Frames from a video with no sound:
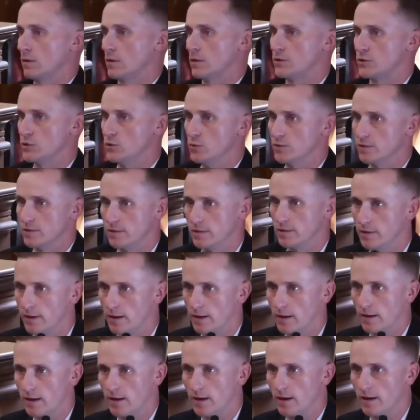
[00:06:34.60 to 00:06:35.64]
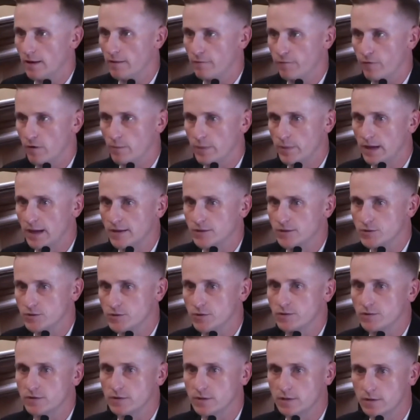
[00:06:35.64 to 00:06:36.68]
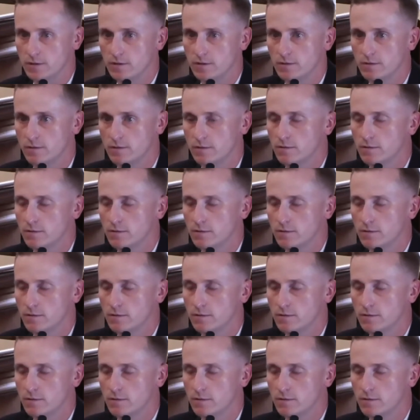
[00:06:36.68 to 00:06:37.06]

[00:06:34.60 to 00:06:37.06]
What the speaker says: She was in the front passenger seat.